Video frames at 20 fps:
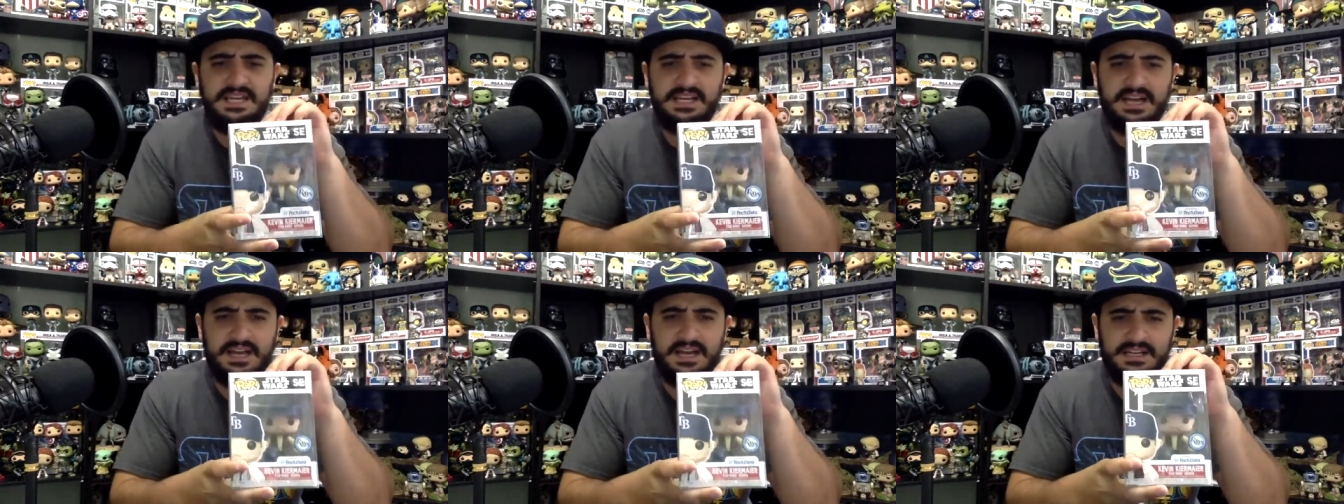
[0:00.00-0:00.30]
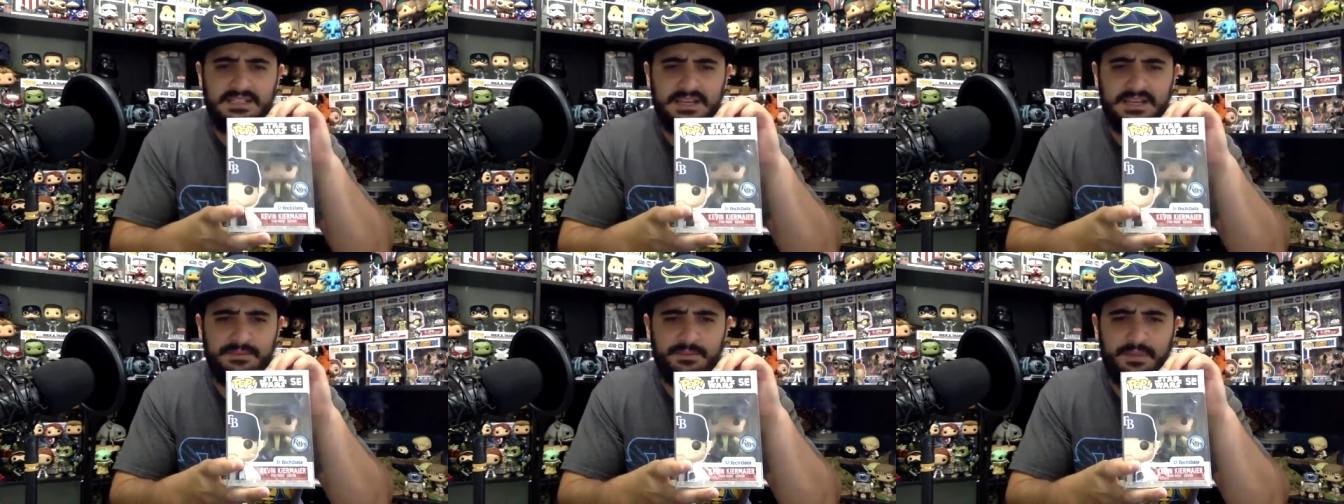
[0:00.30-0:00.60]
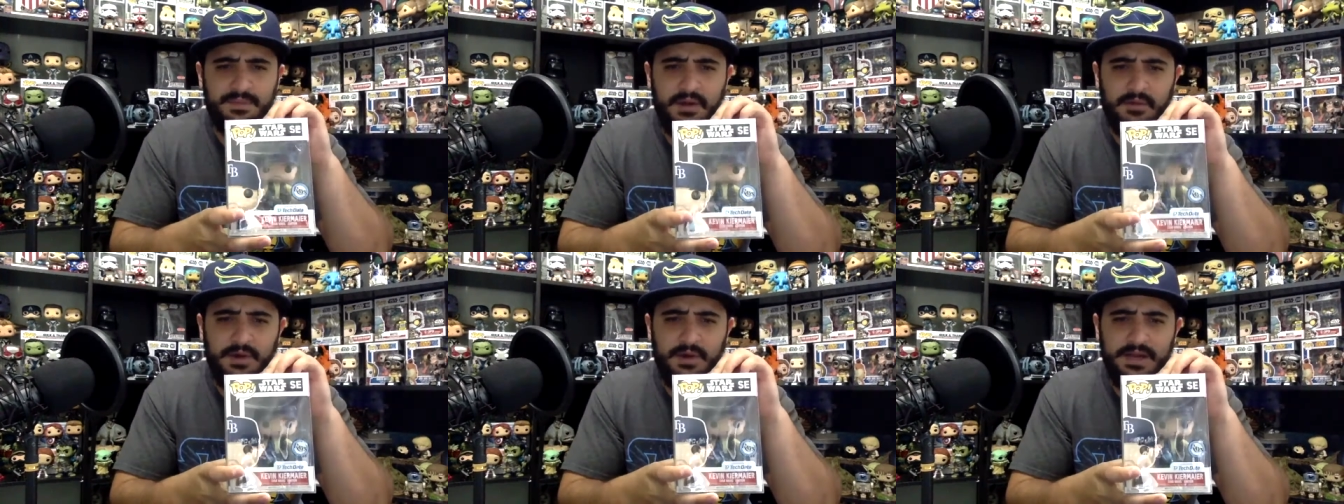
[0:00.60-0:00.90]
at a Tampa
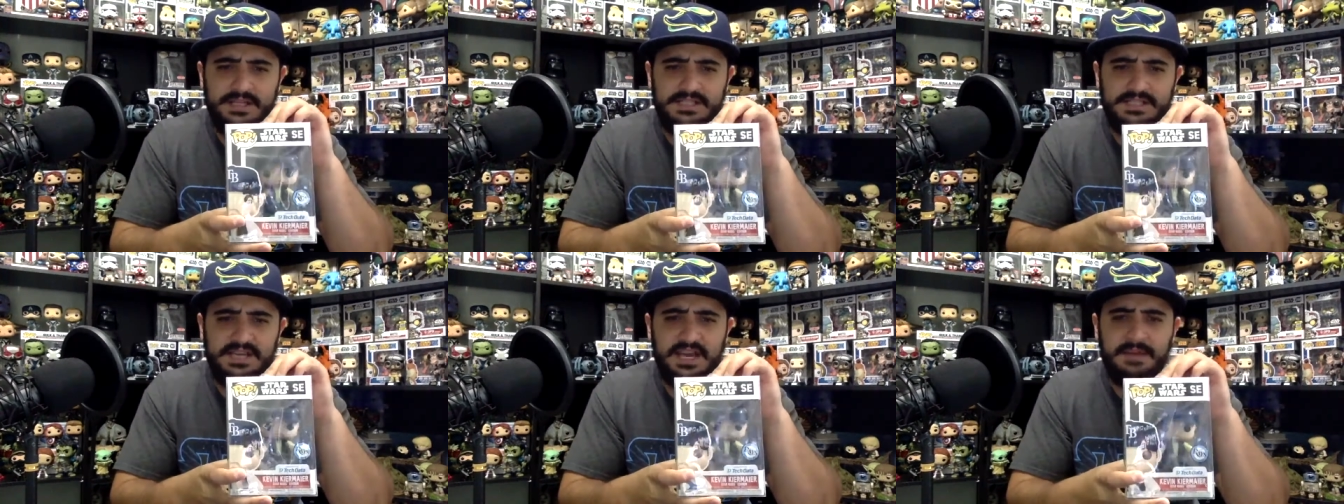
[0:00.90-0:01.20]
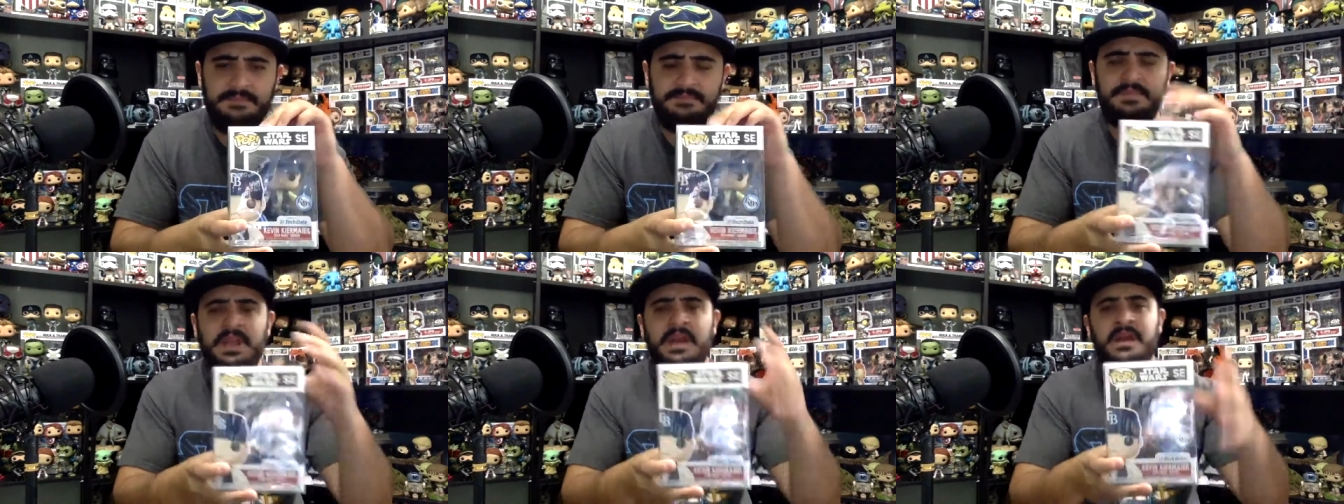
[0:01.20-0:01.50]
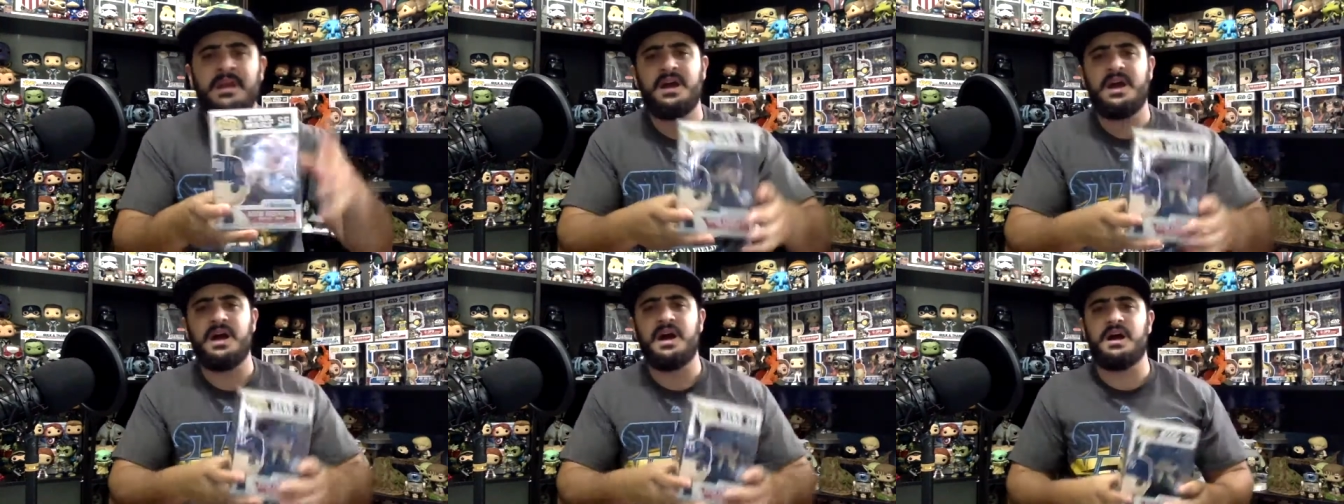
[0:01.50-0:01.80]
Bay Rays game.
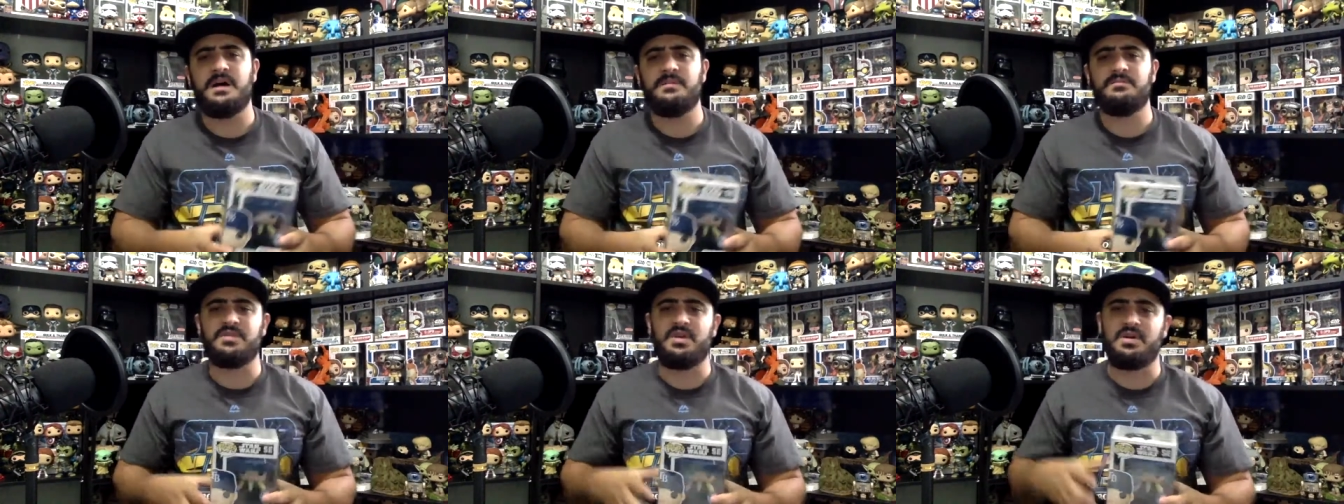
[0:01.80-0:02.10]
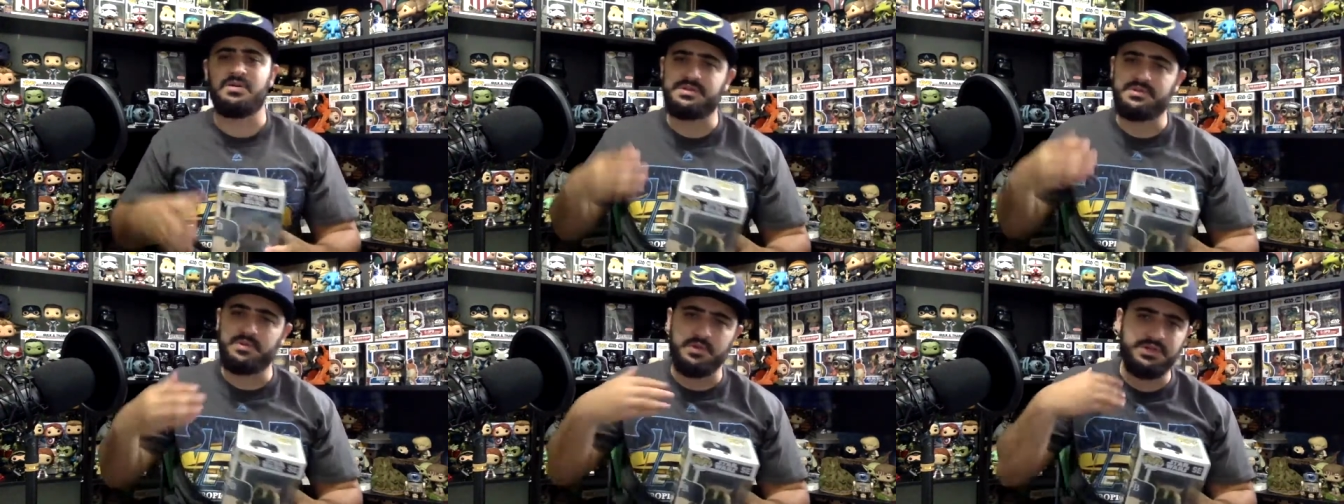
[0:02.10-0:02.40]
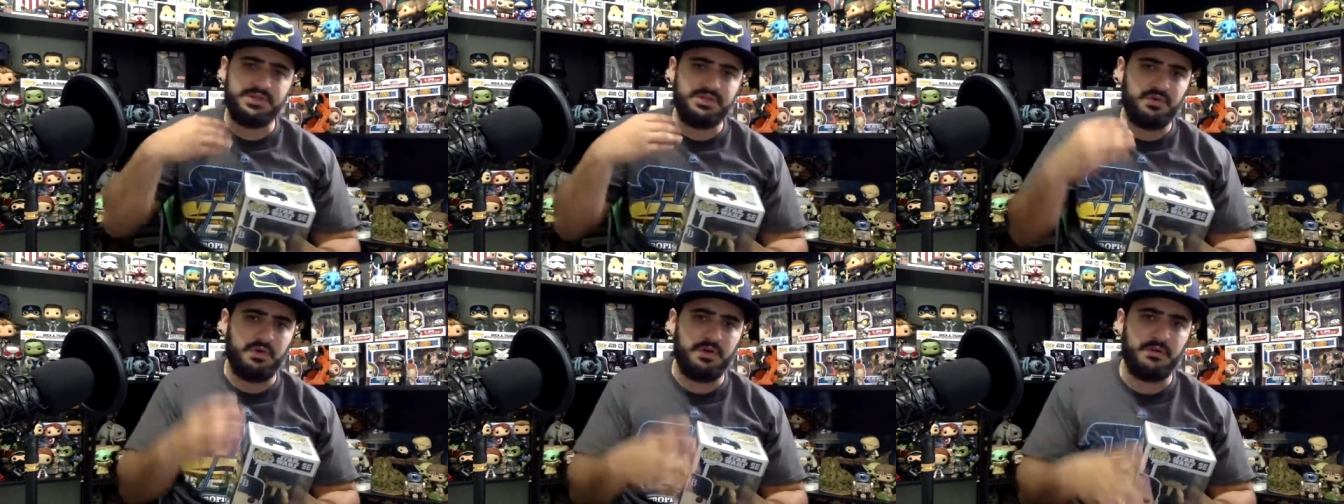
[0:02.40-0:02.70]
Um, long
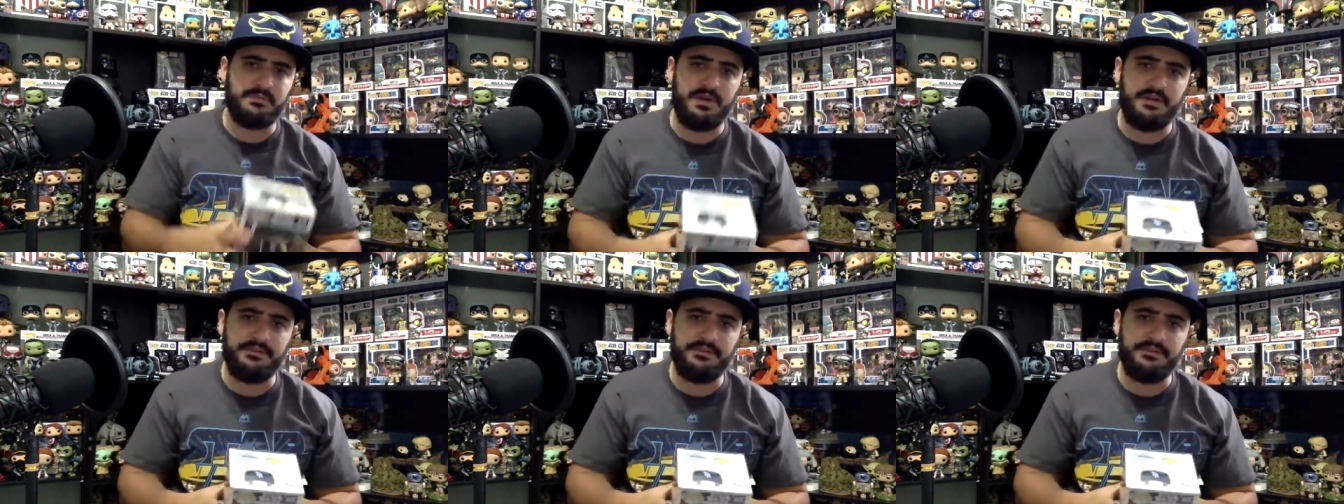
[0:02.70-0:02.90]
story short,